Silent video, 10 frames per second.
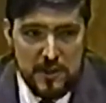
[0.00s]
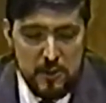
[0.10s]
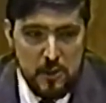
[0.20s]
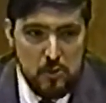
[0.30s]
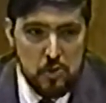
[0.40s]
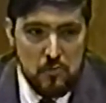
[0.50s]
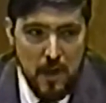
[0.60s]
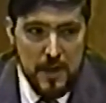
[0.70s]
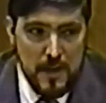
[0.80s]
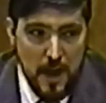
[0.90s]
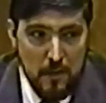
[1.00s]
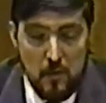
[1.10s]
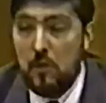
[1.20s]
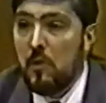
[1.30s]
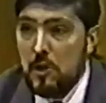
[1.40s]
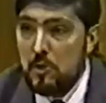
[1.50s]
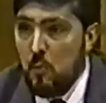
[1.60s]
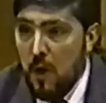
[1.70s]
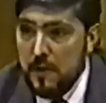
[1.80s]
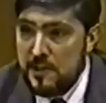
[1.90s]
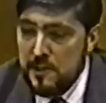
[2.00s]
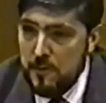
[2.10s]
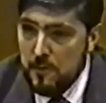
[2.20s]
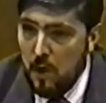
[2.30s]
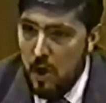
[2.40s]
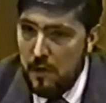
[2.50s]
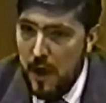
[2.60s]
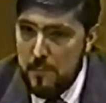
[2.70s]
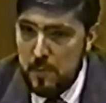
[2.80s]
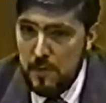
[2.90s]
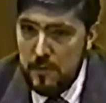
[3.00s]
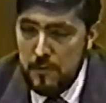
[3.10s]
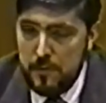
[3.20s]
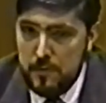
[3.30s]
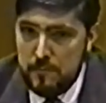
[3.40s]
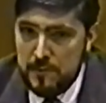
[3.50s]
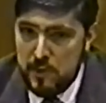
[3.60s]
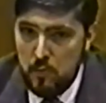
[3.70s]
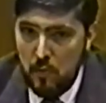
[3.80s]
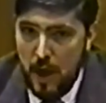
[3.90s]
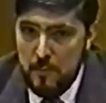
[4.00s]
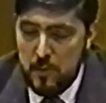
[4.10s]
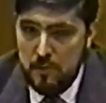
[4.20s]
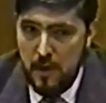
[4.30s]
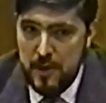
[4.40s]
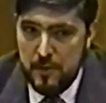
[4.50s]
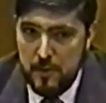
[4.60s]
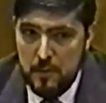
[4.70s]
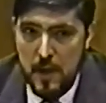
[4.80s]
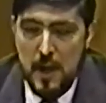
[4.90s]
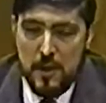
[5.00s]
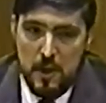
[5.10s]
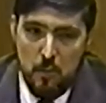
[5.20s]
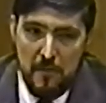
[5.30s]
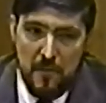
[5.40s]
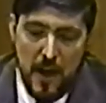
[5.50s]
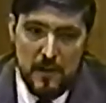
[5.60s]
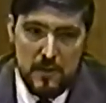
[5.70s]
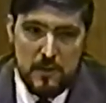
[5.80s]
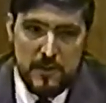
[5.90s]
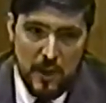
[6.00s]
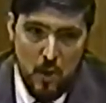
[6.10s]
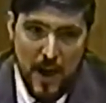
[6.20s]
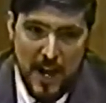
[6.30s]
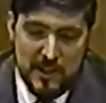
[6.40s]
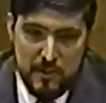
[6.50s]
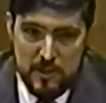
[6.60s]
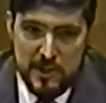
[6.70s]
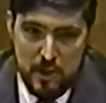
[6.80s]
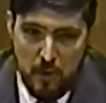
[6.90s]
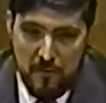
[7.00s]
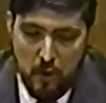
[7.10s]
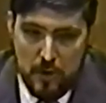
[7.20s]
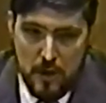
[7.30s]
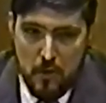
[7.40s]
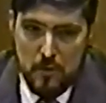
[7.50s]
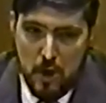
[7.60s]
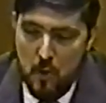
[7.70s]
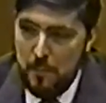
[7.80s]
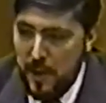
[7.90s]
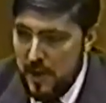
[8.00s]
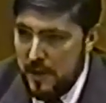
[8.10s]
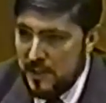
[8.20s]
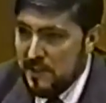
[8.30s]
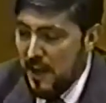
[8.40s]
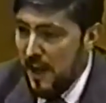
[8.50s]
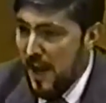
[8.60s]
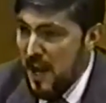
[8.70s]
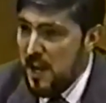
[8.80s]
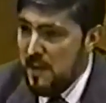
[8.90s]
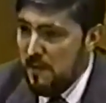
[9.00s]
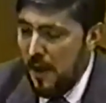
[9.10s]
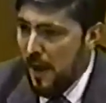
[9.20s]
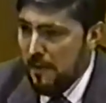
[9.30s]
constitution right now, go and look at the one that's in your law library or your school library right here, you will find that there's no asterisk, no footnote, no appendix at any